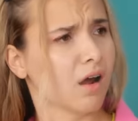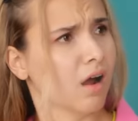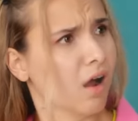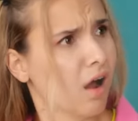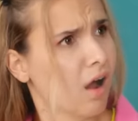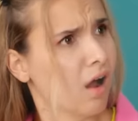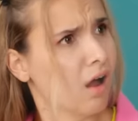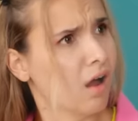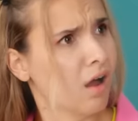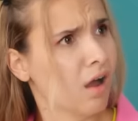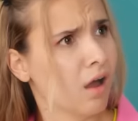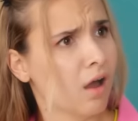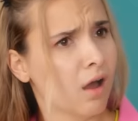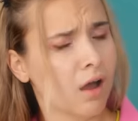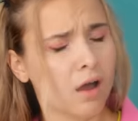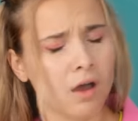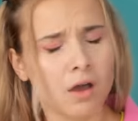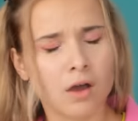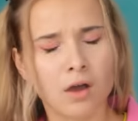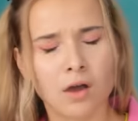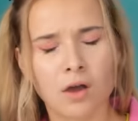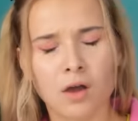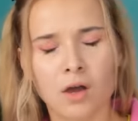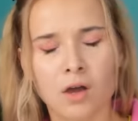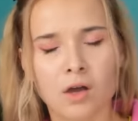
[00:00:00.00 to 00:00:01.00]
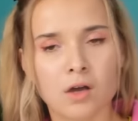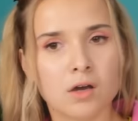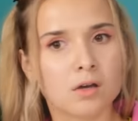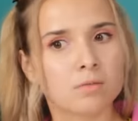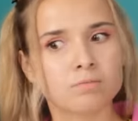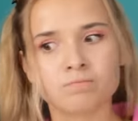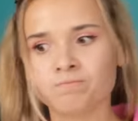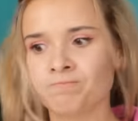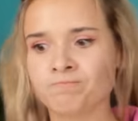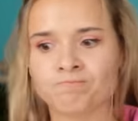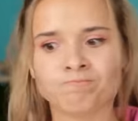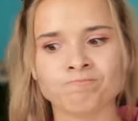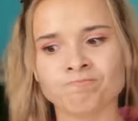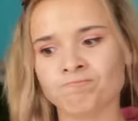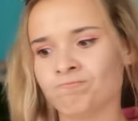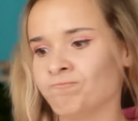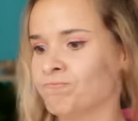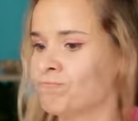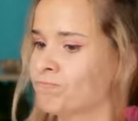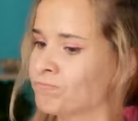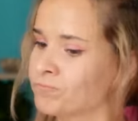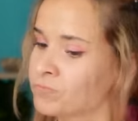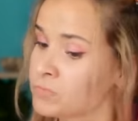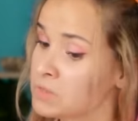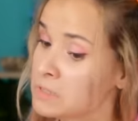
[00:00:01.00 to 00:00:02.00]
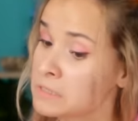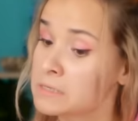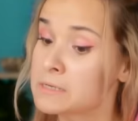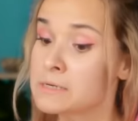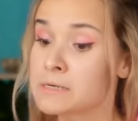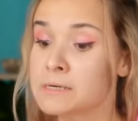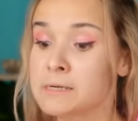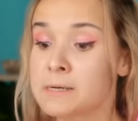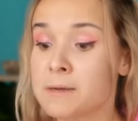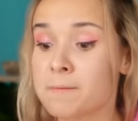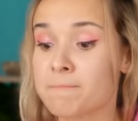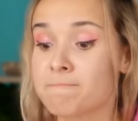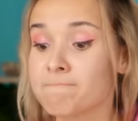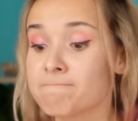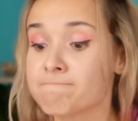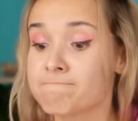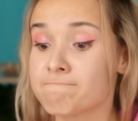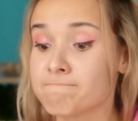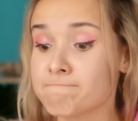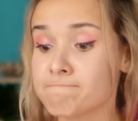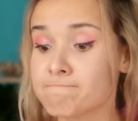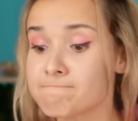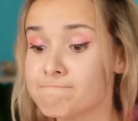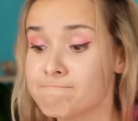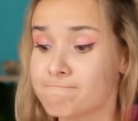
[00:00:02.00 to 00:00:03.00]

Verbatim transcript: I already helped you! You're so annoying!